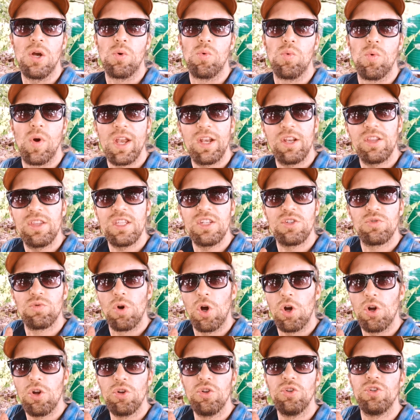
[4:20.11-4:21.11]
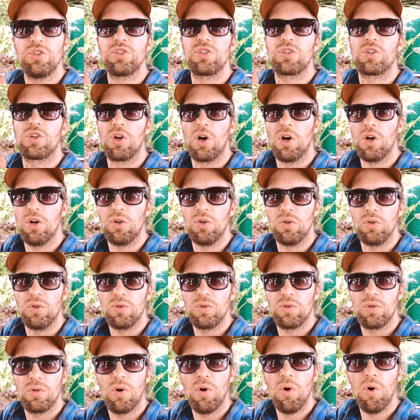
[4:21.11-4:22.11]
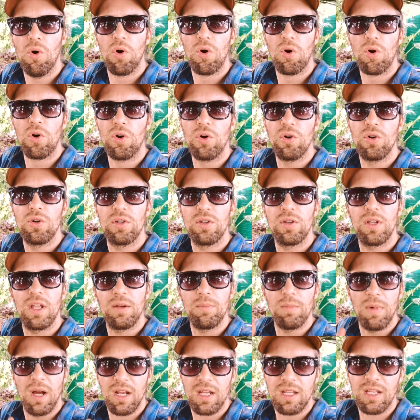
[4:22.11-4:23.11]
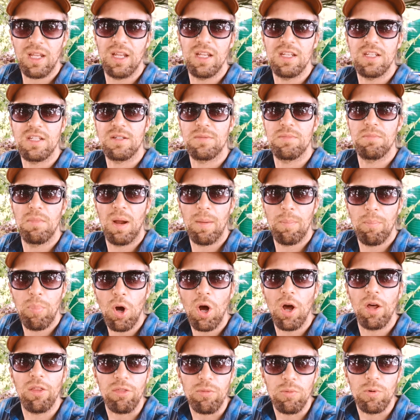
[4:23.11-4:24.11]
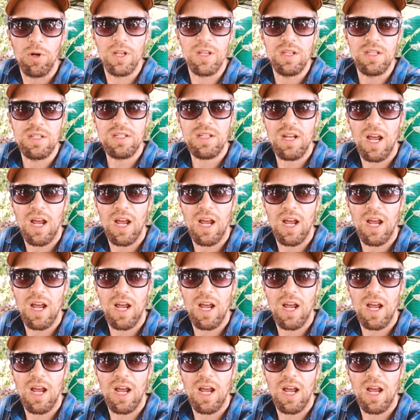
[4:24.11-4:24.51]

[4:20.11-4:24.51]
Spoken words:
Where do these roads go? Or in my case, my pathways.